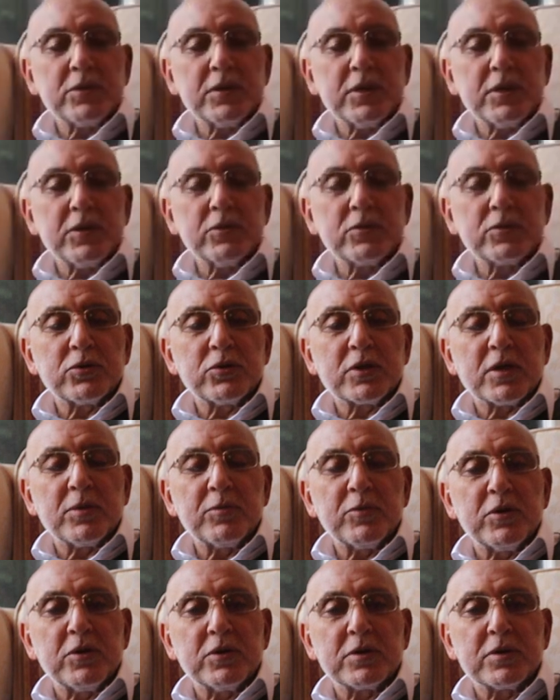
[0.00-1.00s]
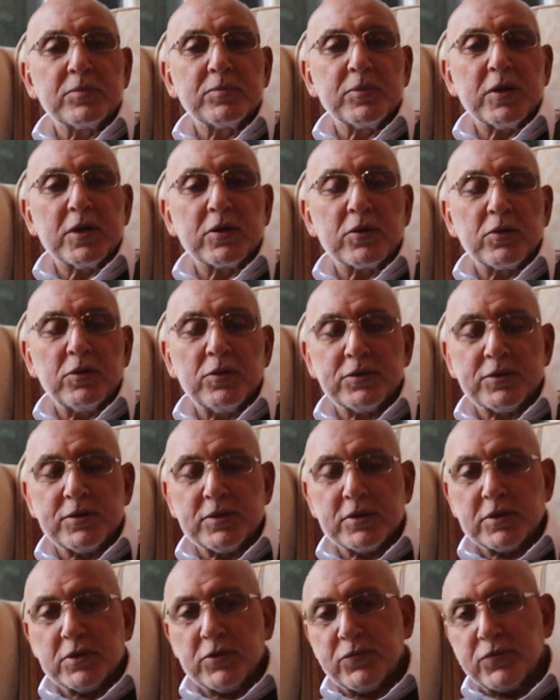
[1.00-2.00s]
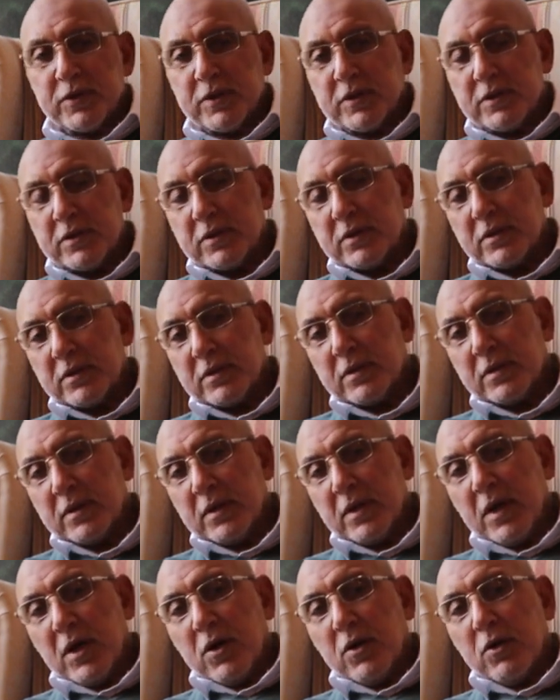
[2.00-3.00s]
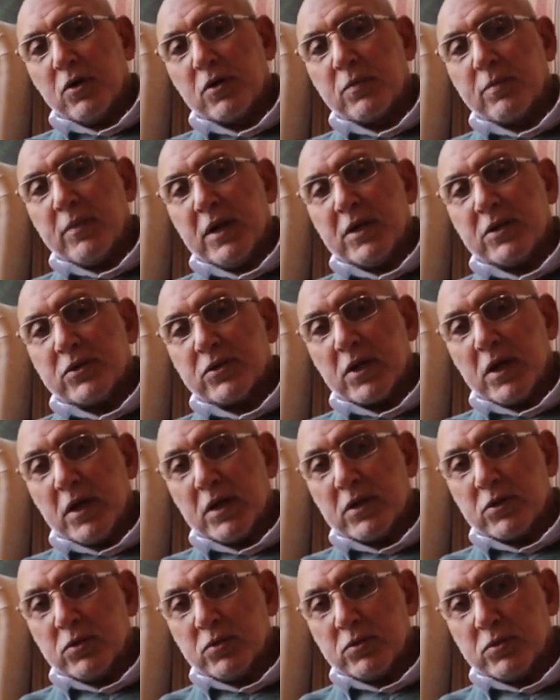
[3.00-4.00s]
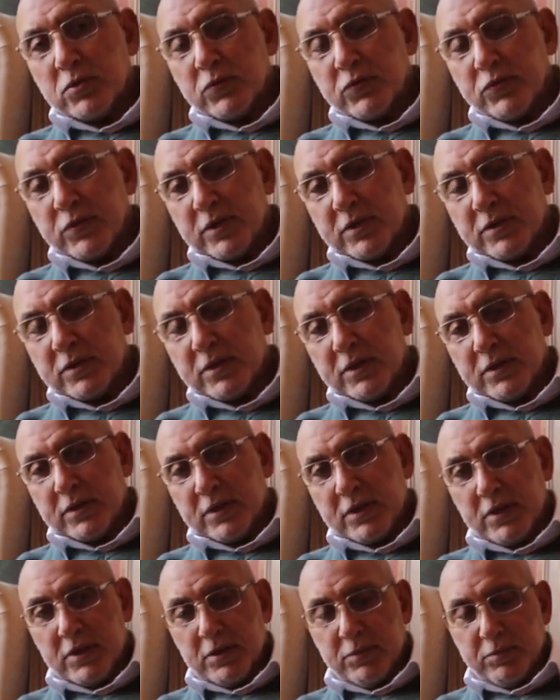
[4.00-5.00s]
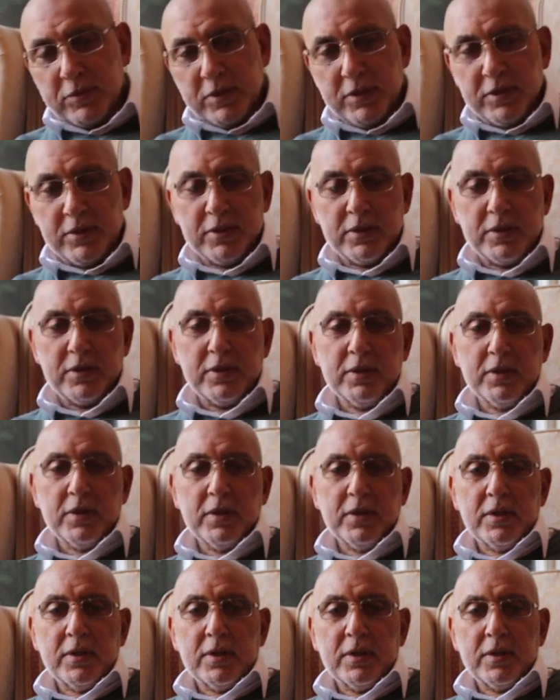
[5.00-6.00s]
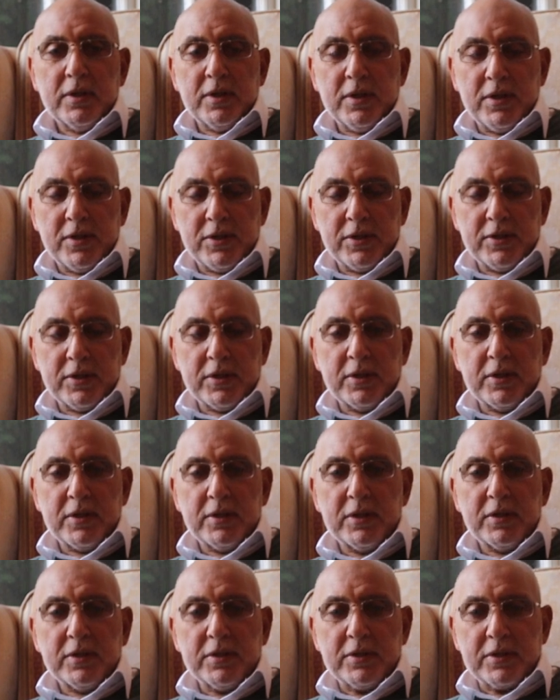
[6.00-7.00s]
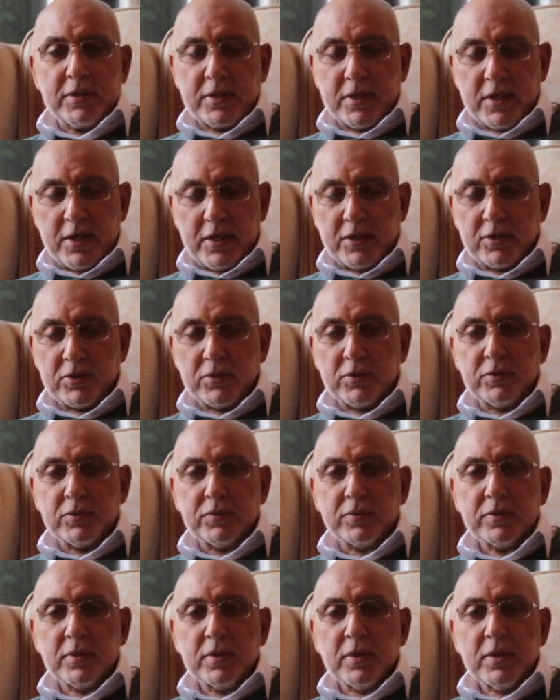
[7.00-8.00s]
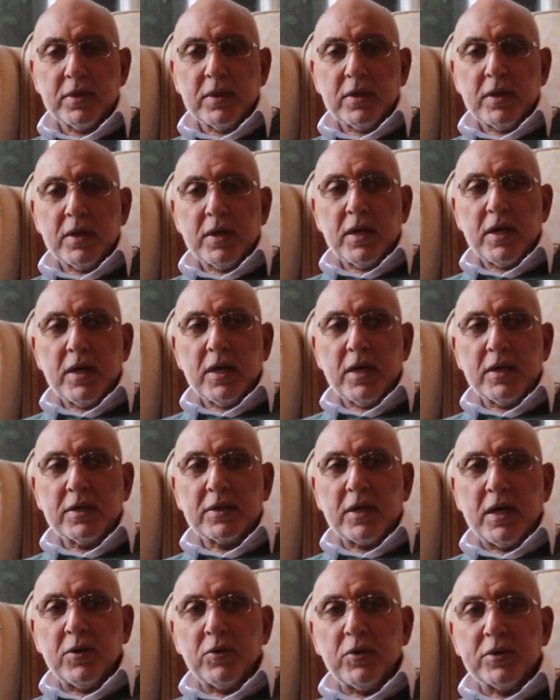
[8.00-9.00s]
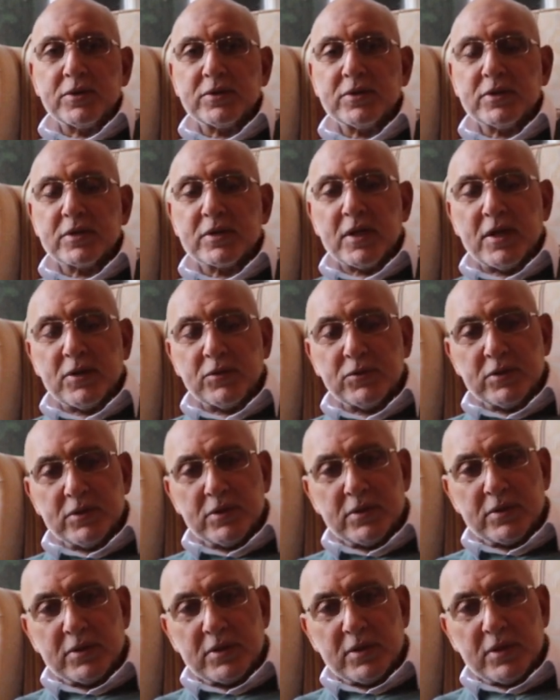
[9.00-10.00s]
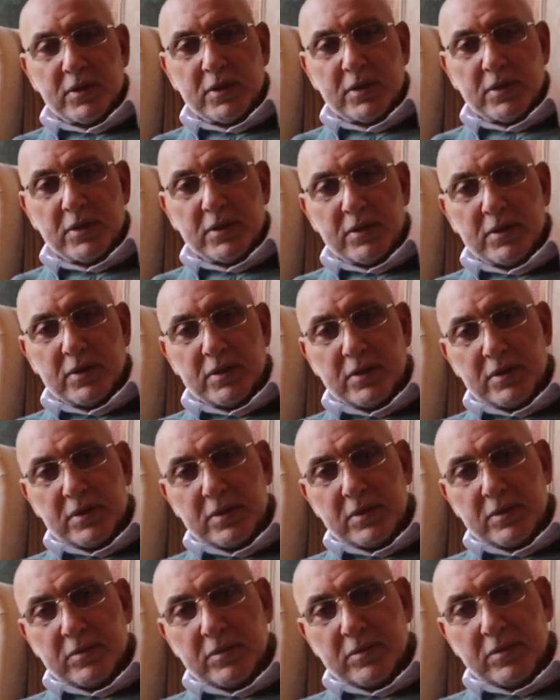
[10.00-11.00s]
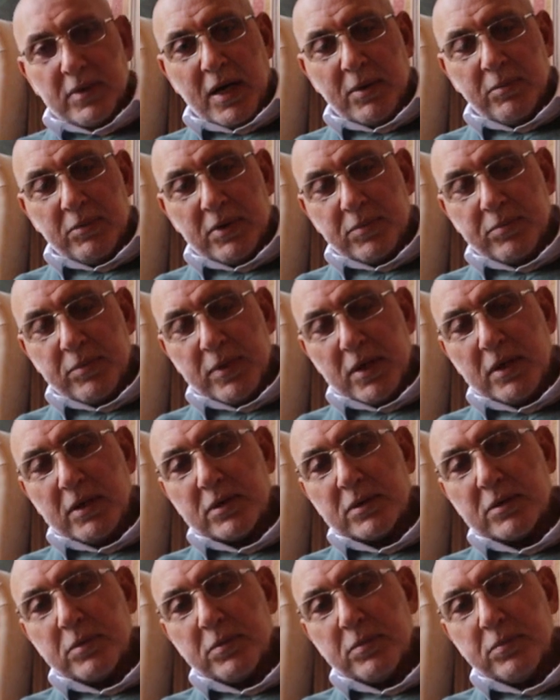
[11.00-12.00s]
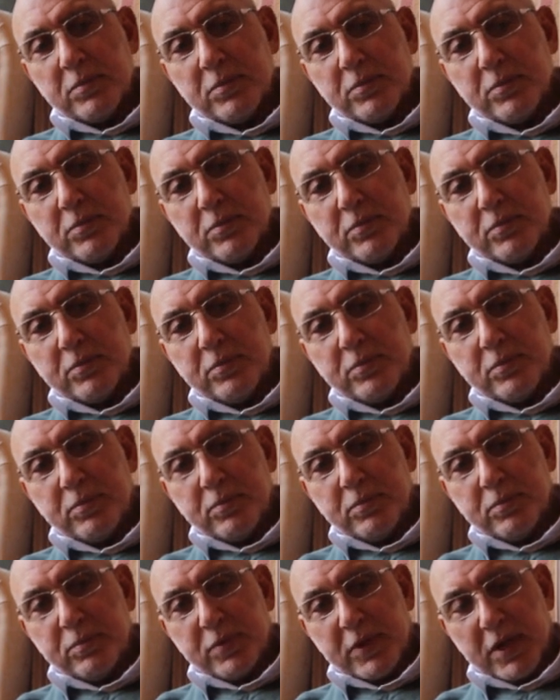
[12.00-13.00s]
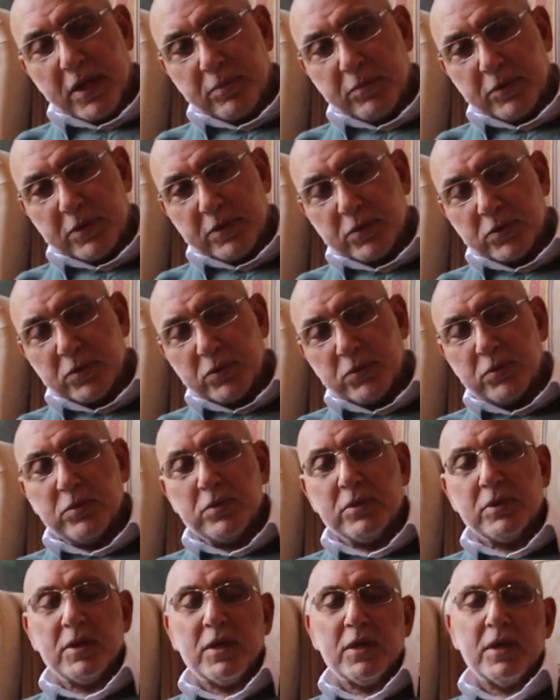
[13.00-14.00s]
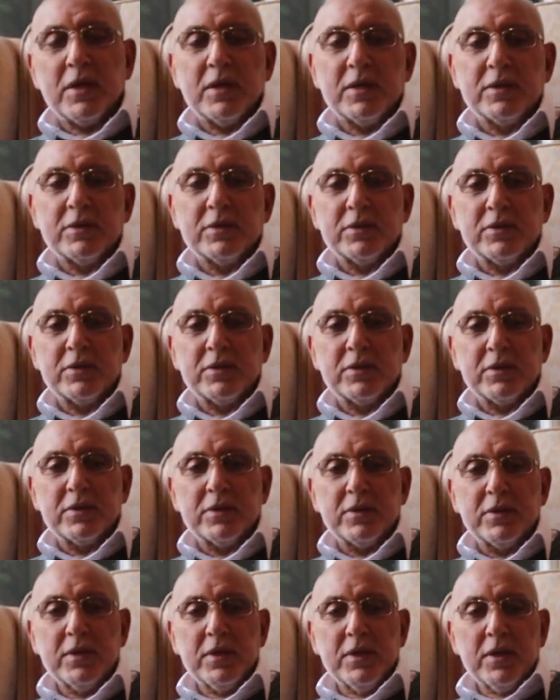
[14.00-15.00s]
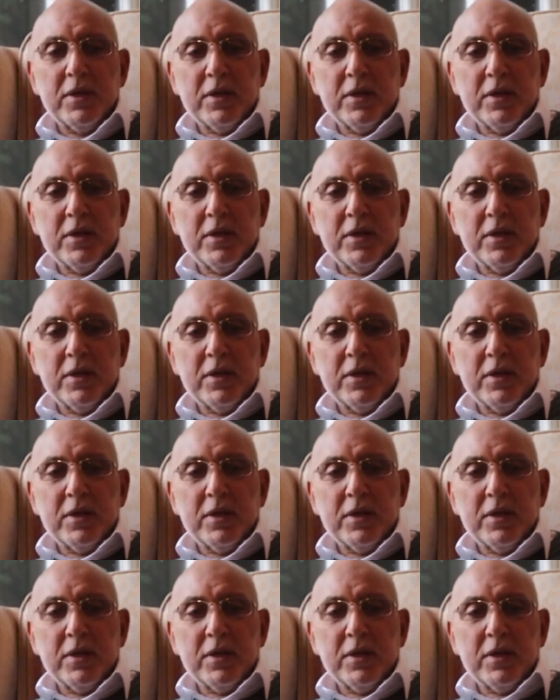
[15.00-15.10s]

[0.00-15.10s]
Today we'll talk about my closest friend or my childhood friend in the Helmiya area in Cairo. And I was surrounded in the Ahmed Maher primary school and